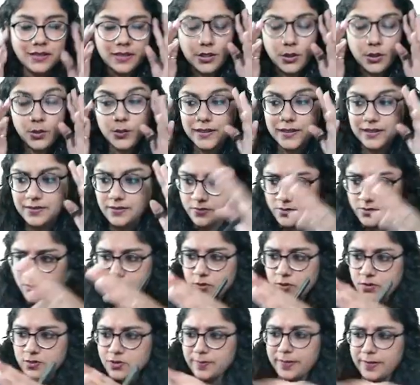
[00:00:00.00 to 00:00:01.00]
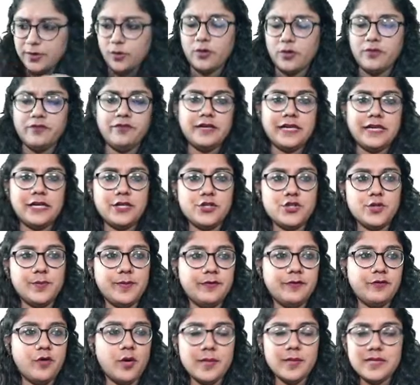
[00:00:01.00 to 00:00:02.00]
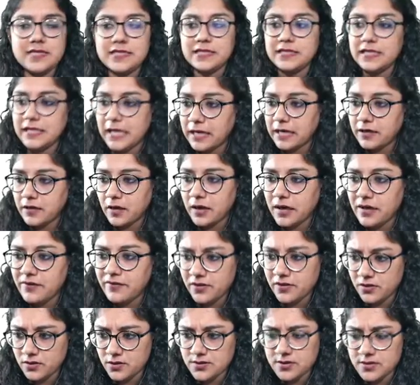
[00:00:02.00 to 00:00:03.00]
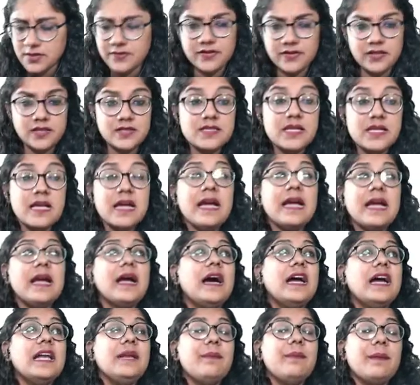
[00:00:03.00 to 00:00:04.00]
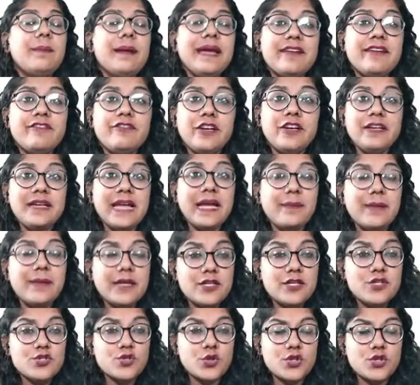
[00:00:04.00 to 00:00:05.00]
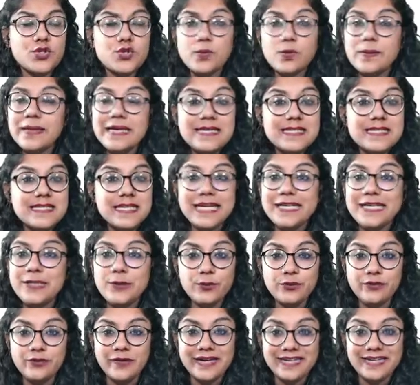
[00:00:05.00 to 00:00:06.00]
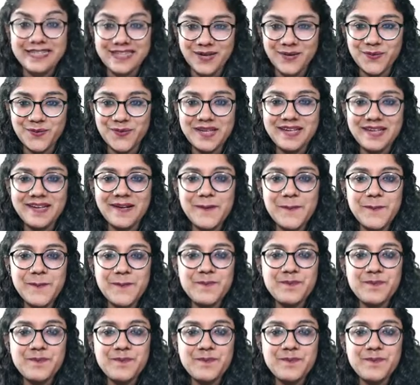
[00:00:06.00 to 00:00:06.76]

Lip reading: Okay, this is also my non-financial performance indicator. Even this. Are Baba, every time it is not so easy to find out, yeah?